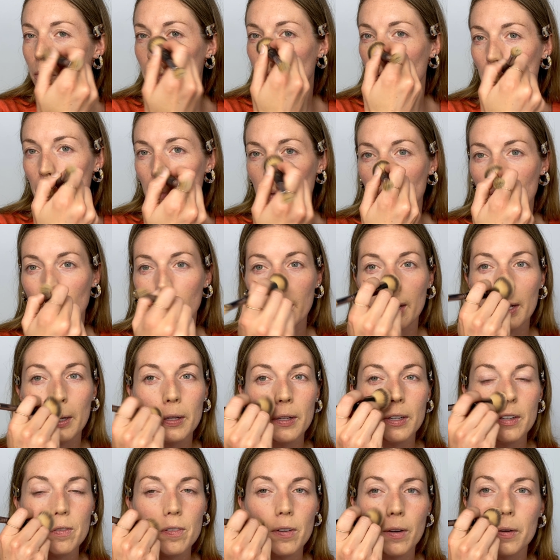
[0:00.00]
applying
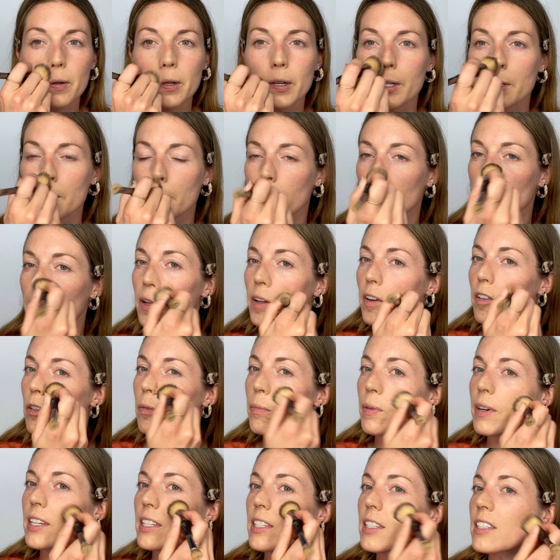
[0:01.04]
this foundation all over
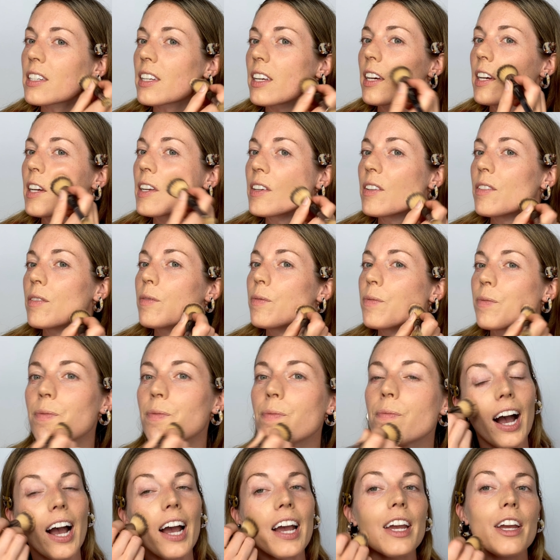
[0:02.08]
my skin.
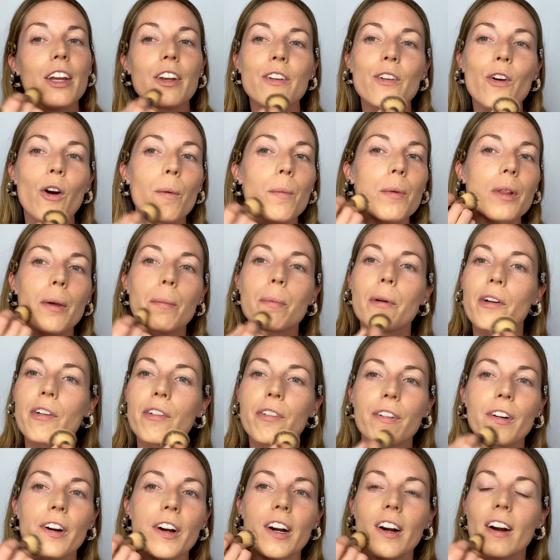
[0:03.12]
I normally
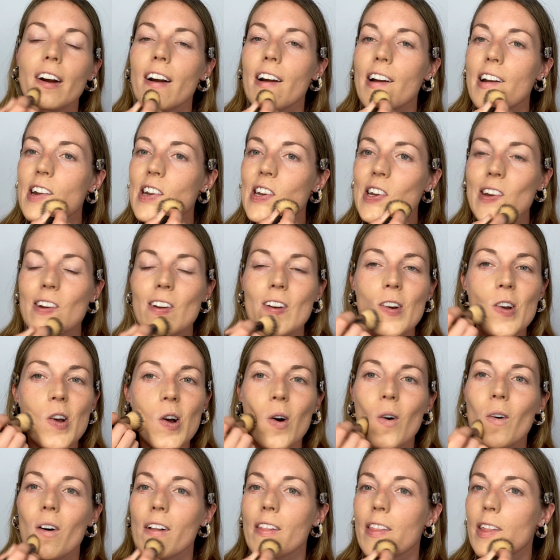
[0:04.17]
prefer to
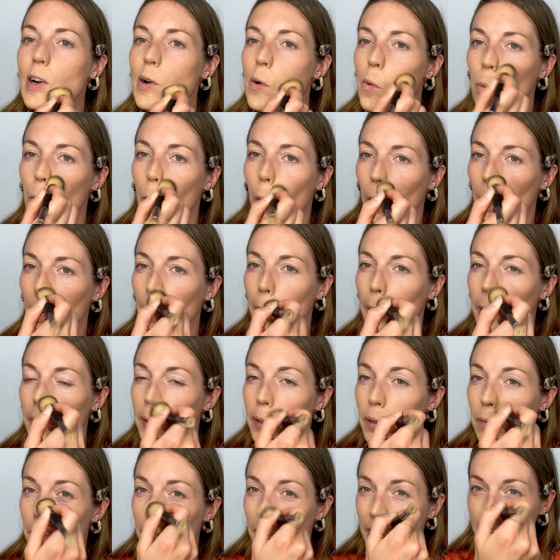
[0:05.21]
go a little warmer
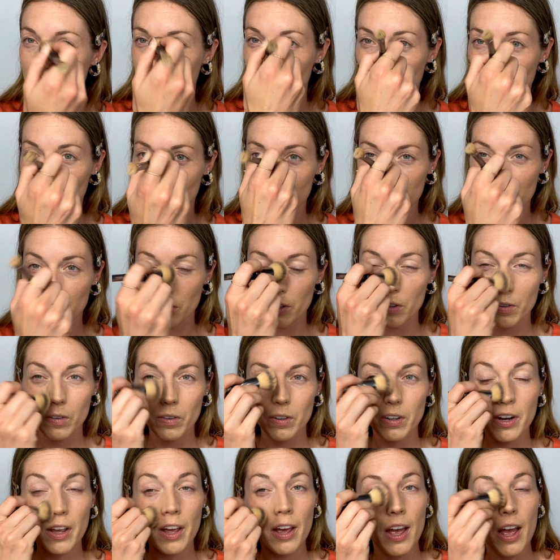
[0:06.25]
than my skin
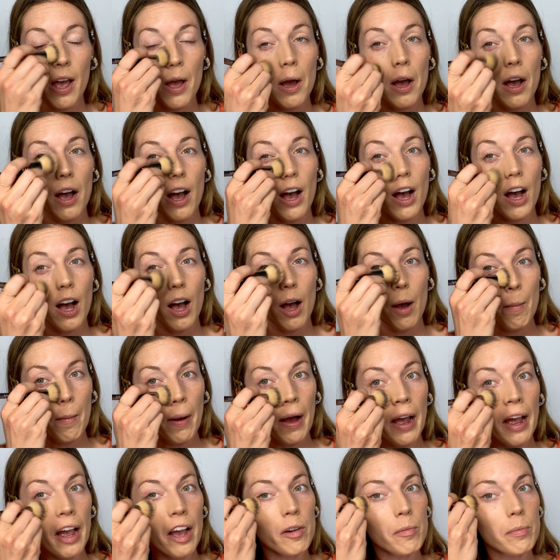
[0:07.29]
tone.
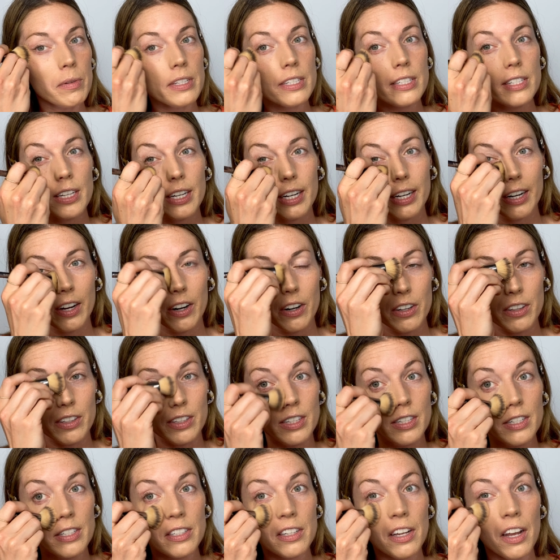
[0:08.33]
I have been sitting out in the
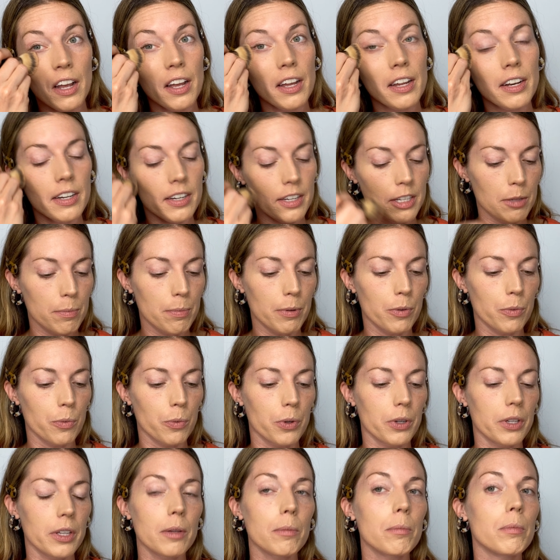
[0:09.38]
sun. It's been
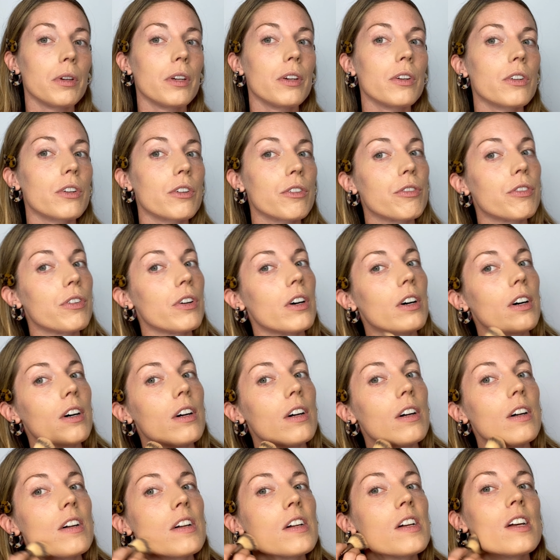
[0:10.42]
really
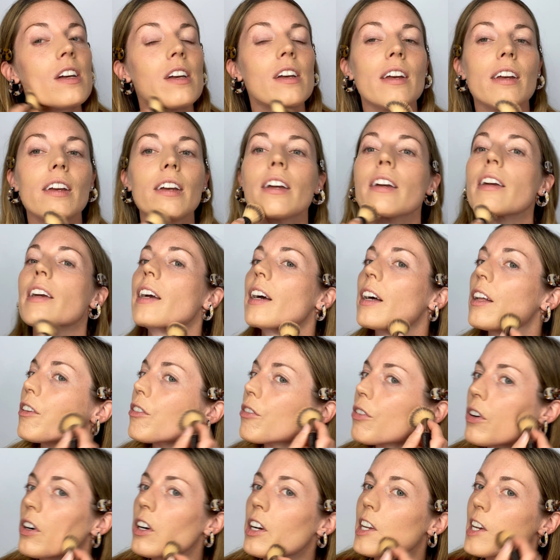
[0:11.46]
beautiful in
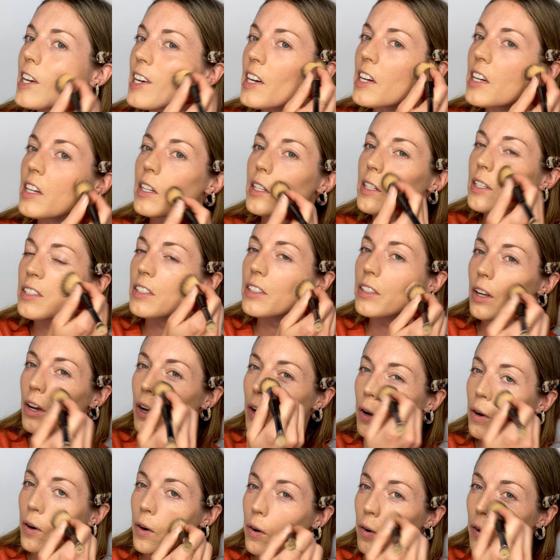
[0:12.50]
California,
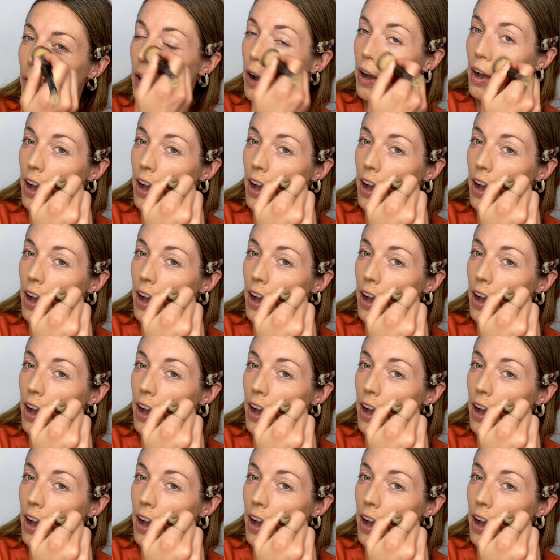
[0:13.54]
so